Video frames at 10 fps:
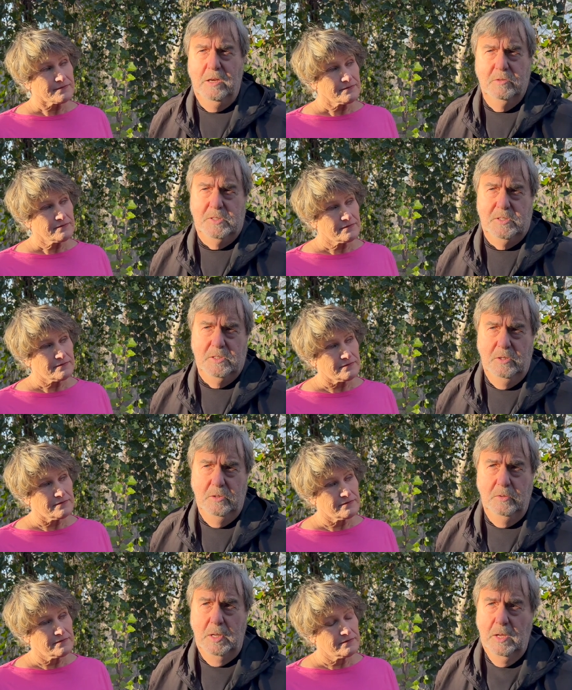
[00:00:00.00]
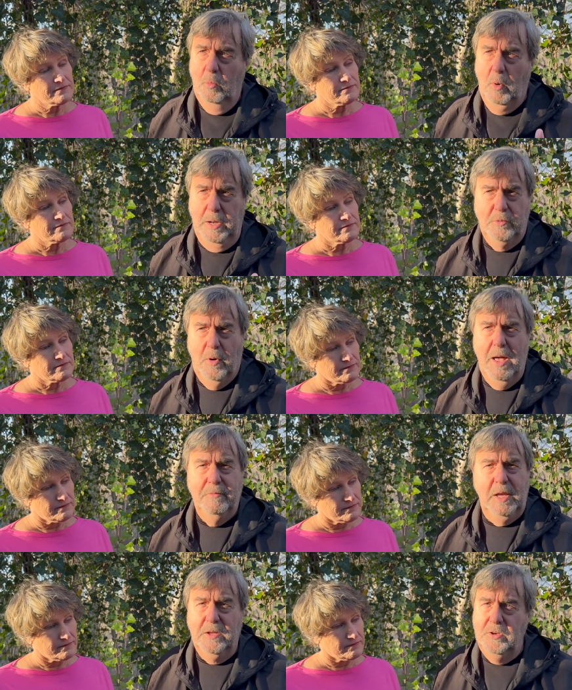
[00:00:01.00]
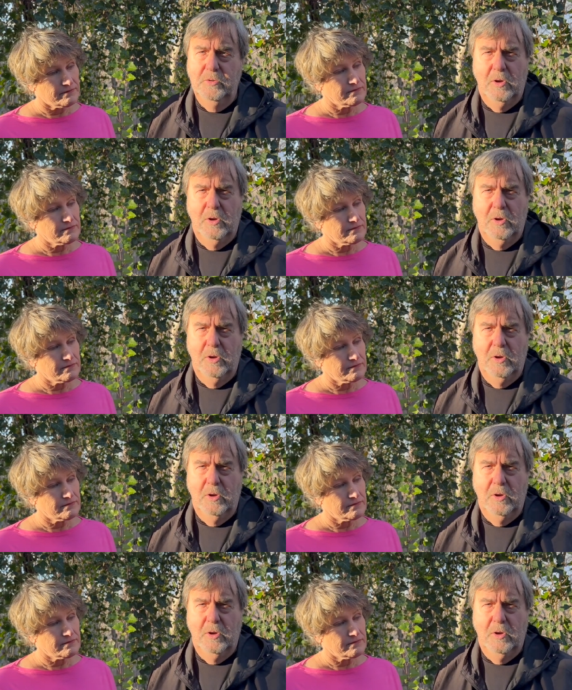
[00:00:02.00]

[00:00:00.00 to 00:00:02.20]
Speaker 1: used to one driving a new